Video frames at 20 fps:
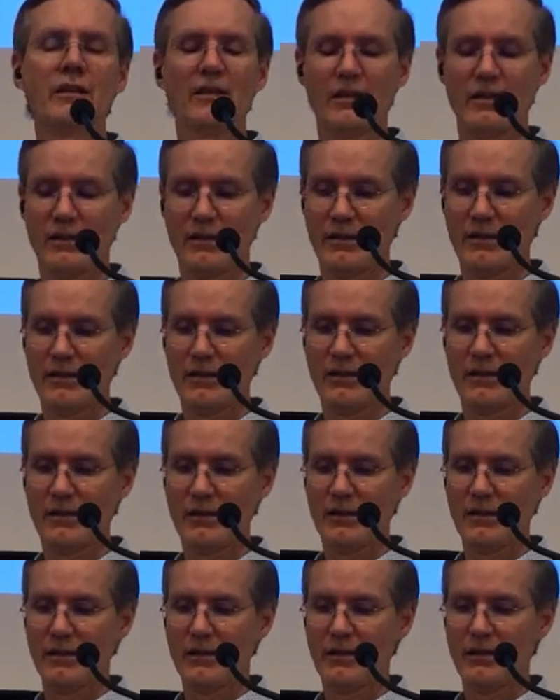
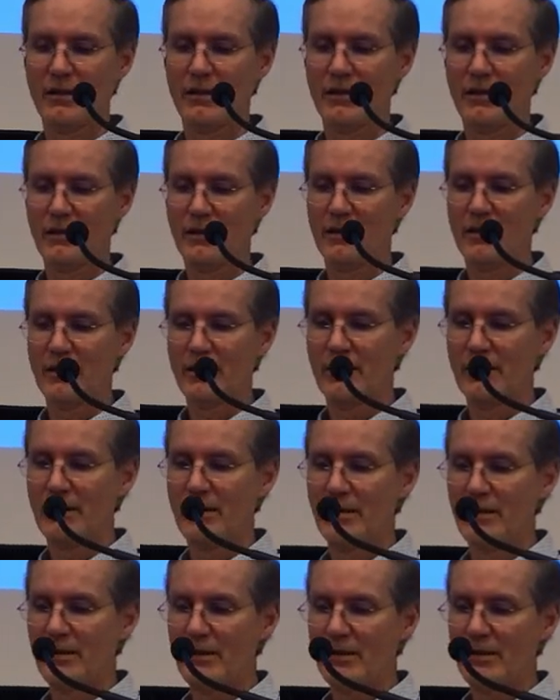
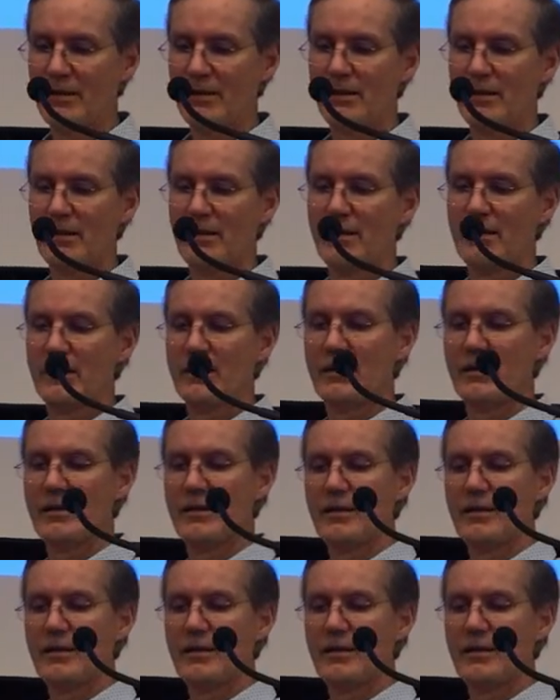[no speech]